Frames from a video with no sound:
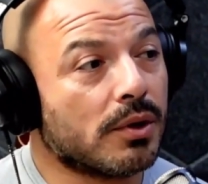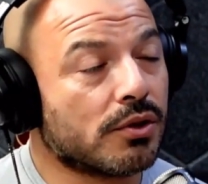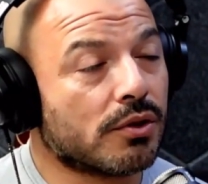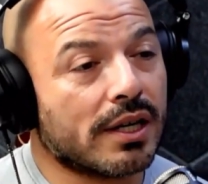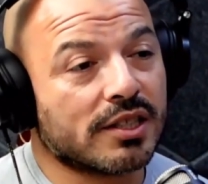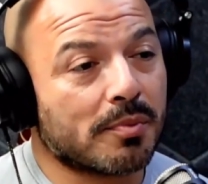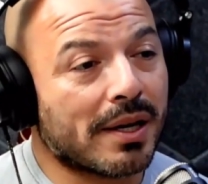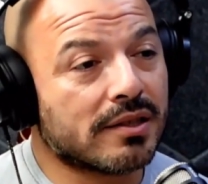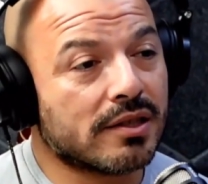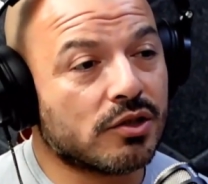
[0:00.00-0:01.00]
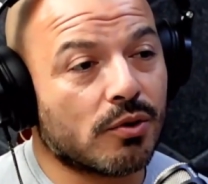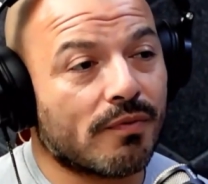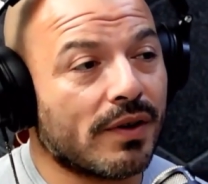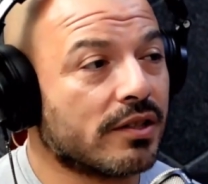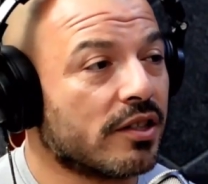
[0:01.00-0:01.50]
what your expenses your
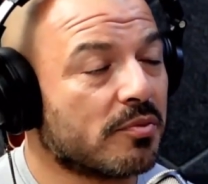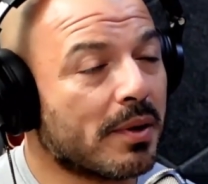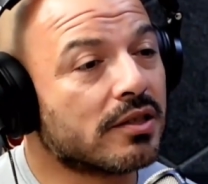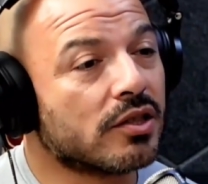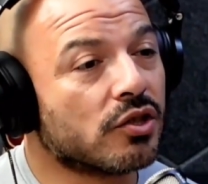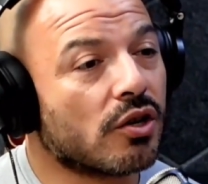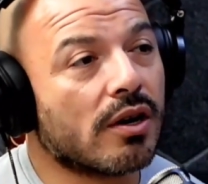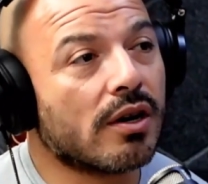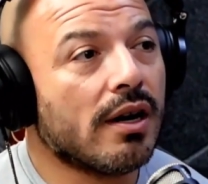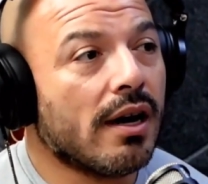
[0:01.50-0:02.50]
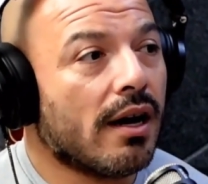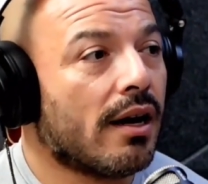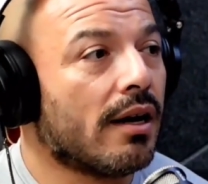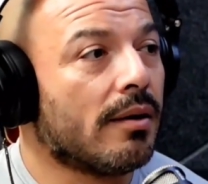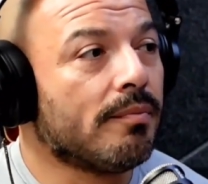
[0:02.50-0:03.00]
fixed expenses are
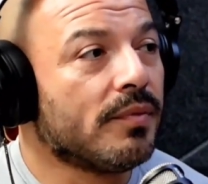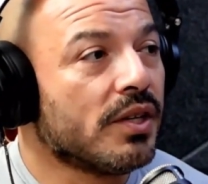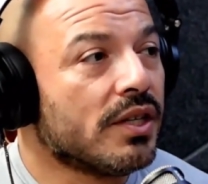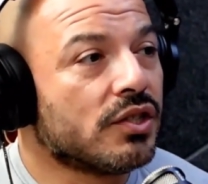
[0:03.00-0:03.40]
um,